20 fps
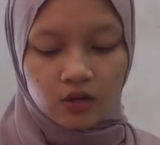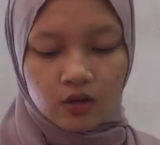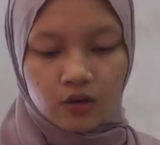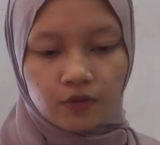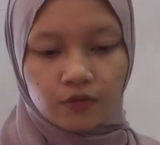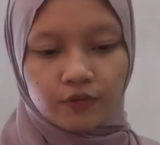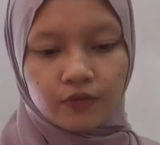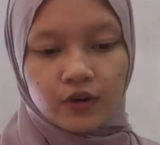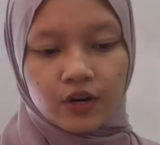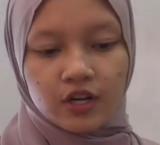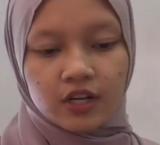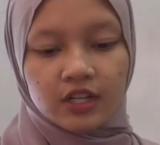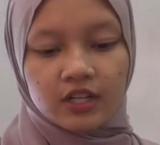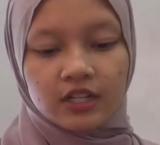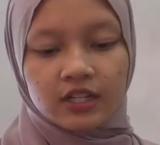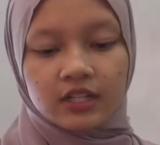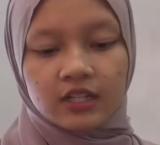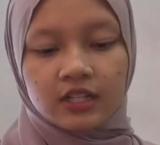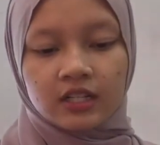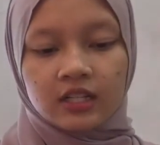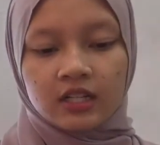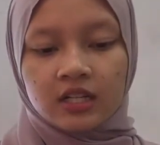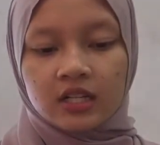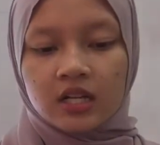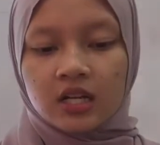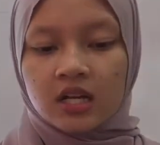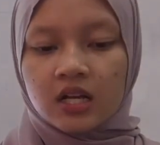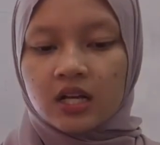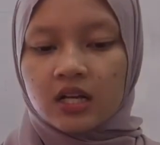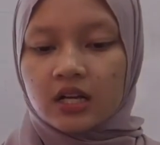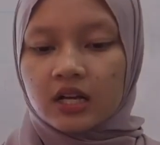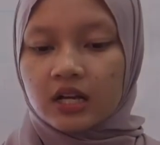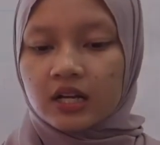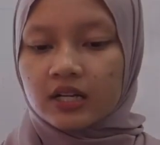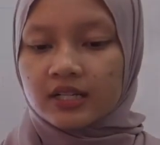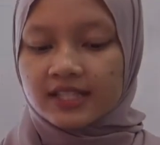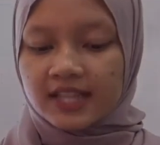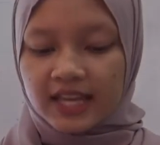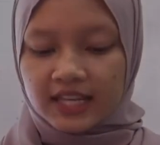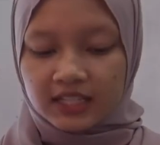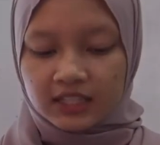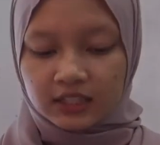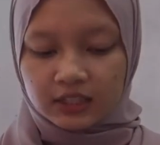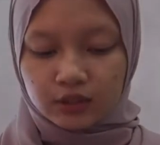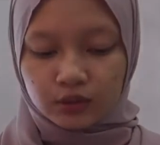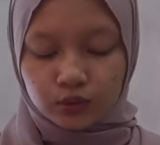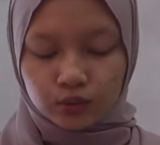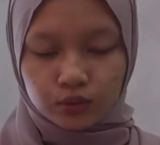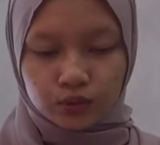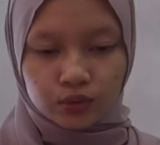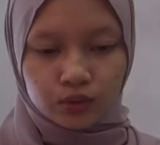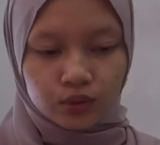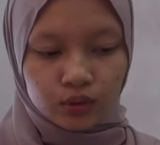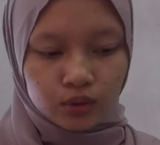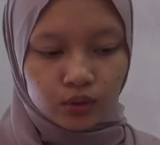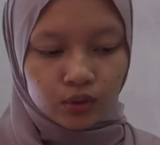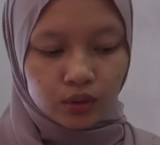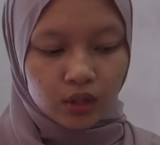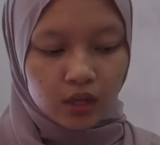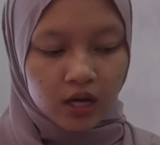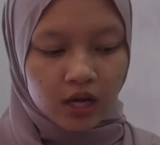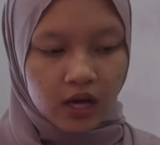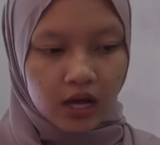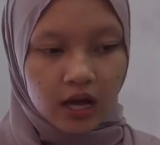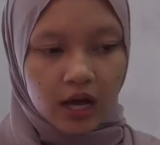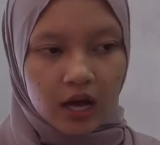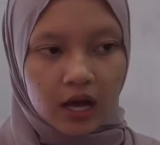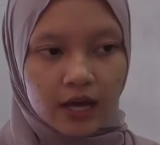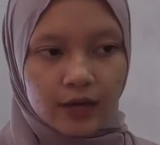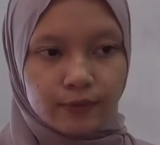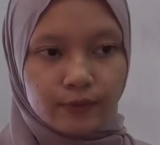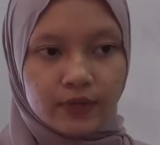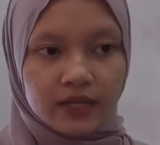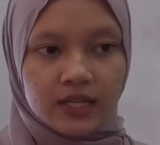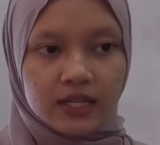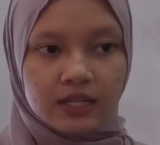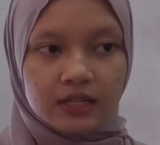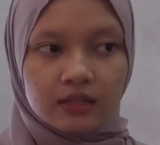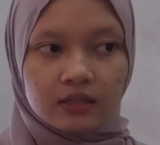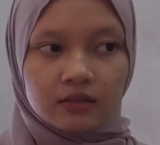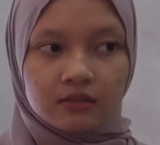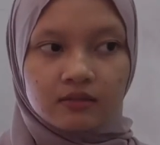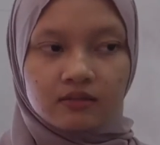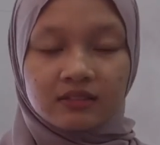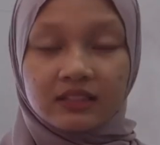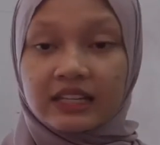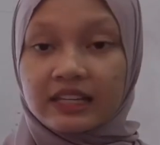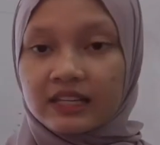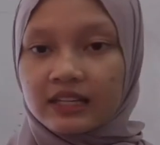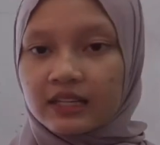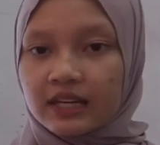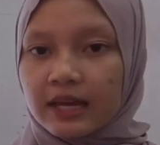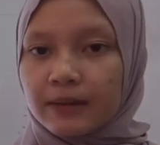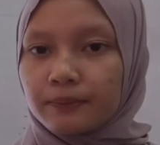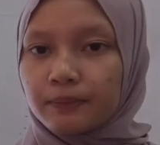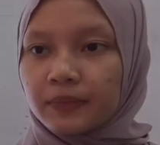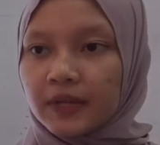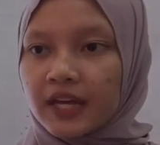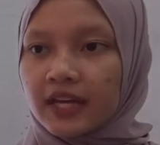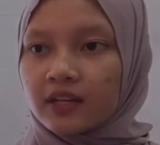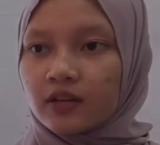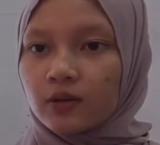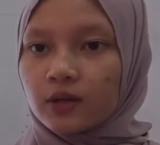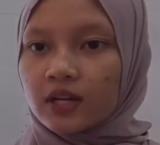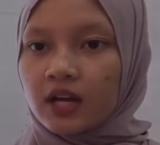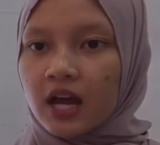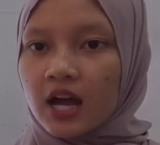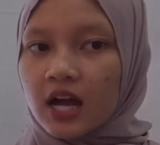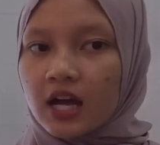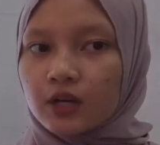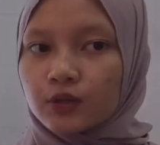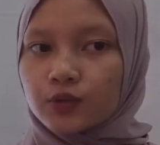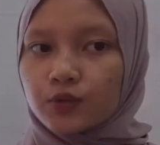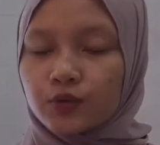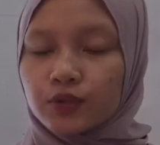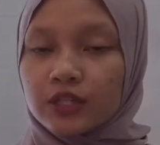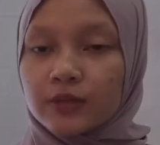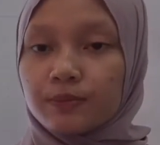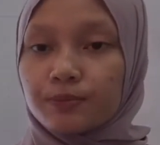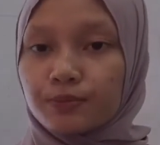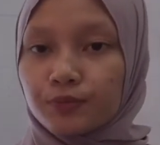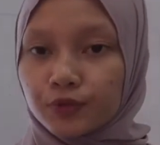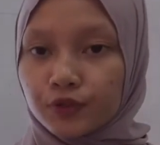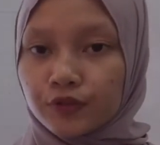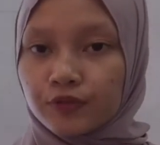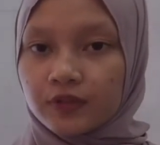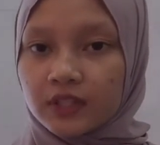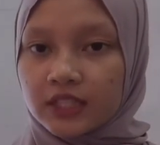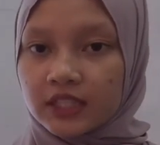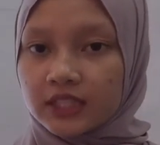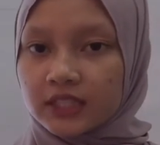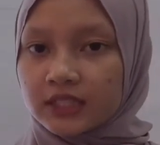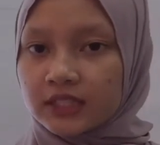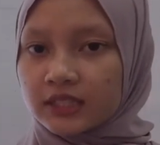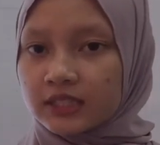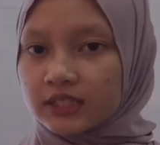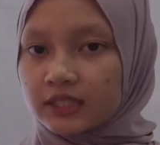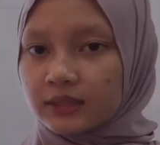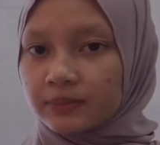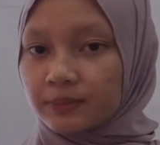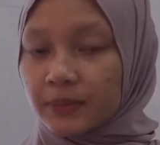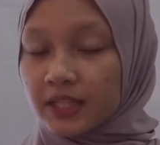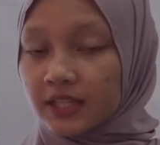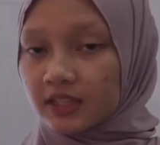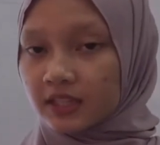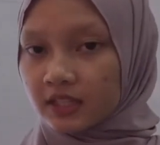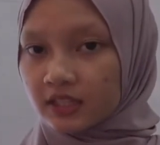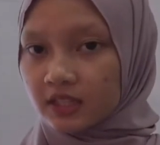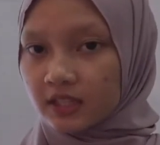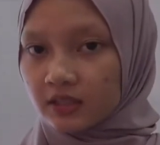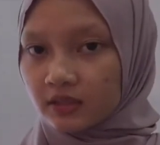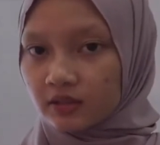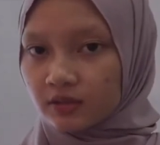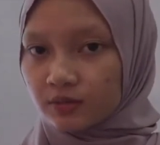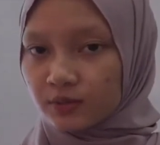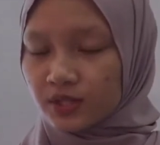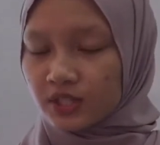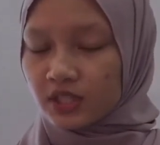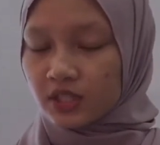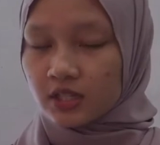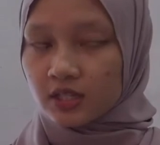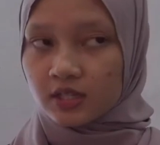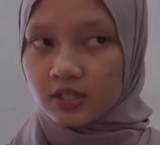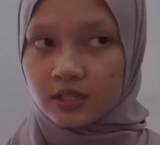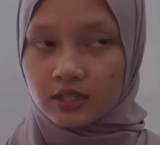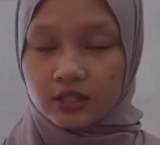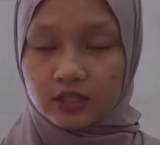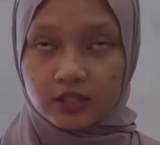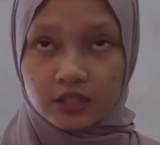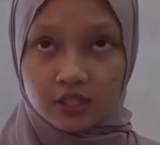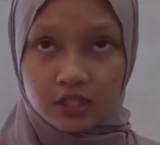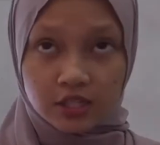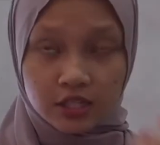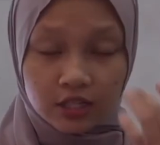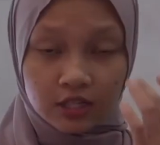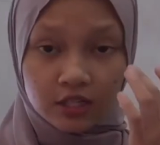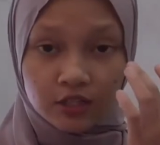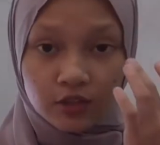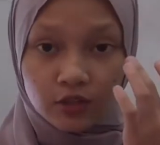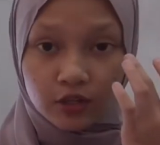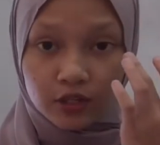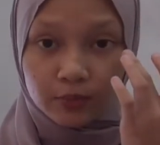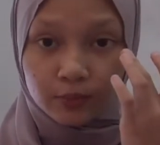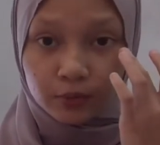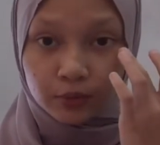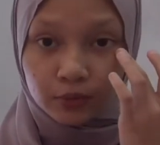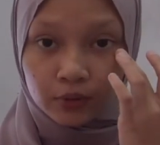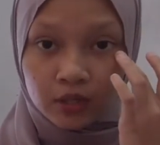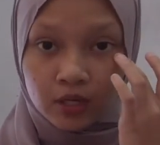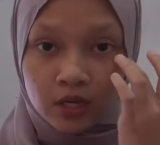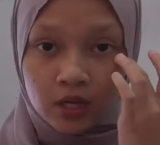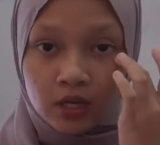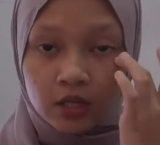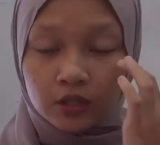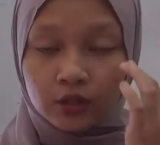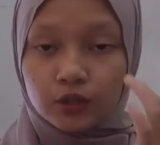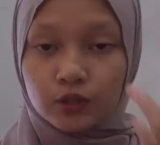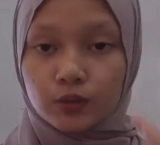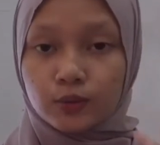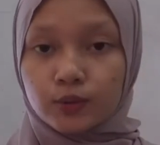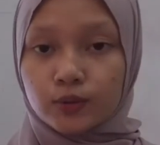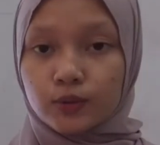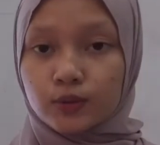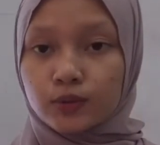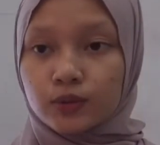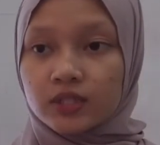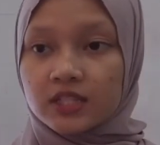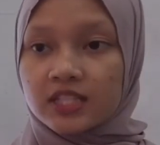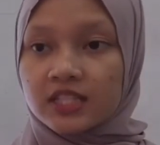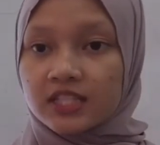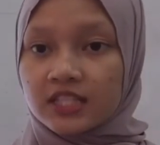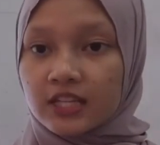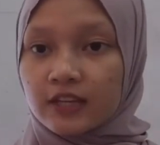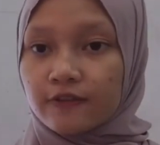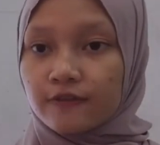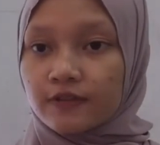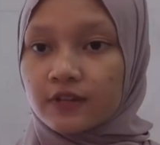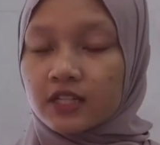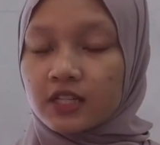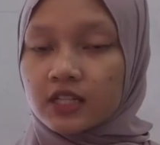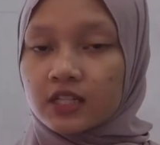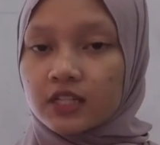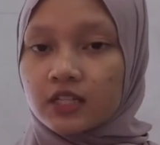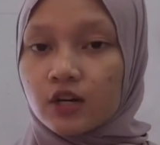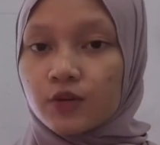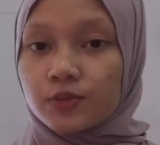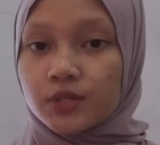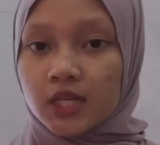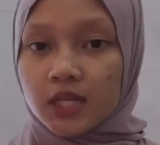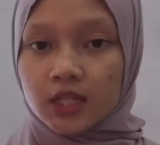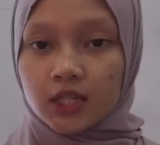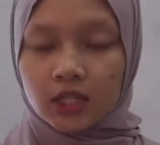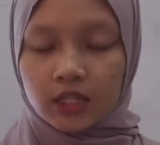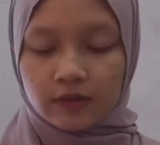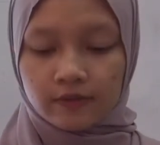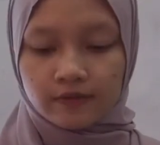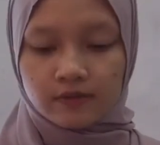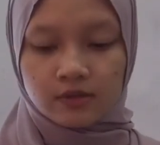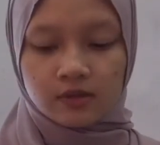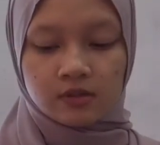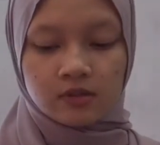For cycle 2, I will think and plan on how to improve the method, which is the digital storybook, to achieve the objectives.